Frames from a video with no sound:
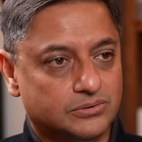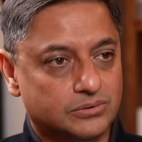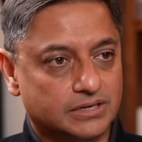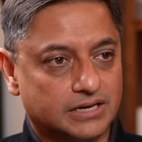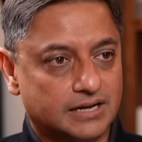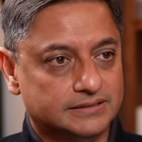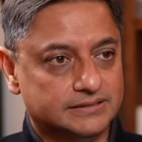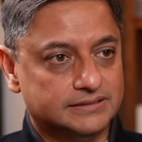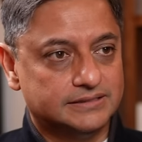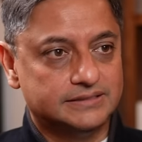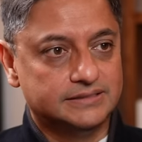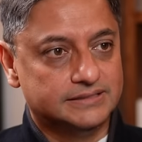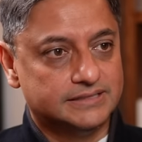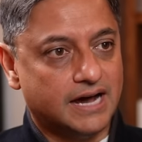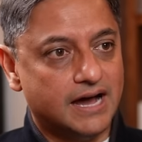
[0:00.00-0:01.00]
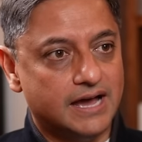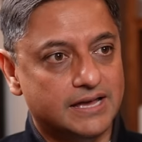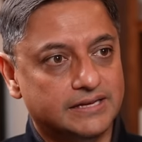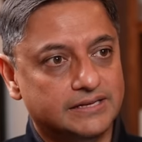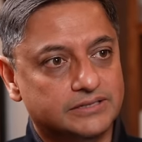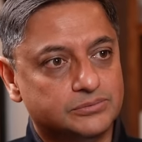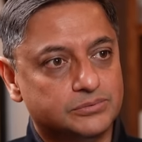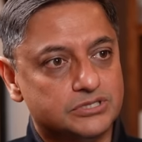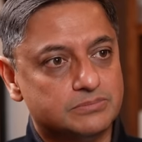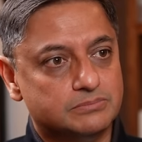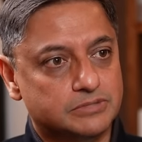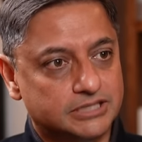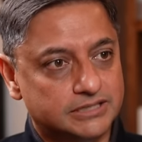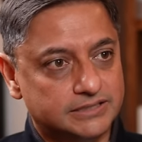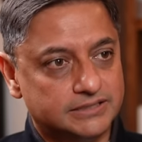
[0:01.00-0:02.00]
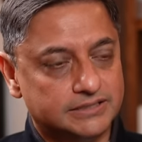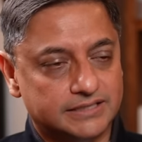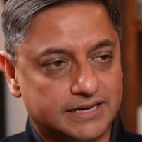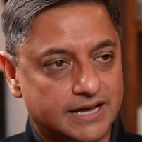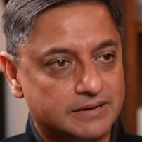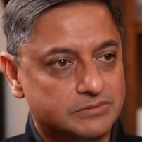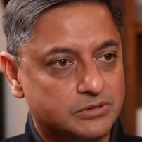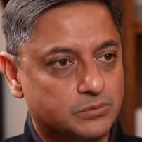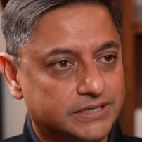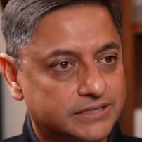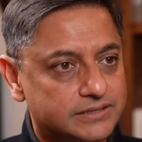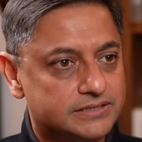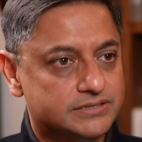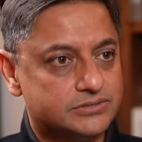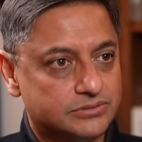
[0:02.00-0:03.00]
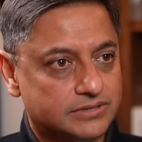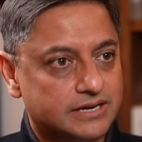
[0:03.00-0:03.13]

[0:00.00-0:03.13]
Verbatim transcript: Kolkata didn't die, it was murdered, and I'm a witness to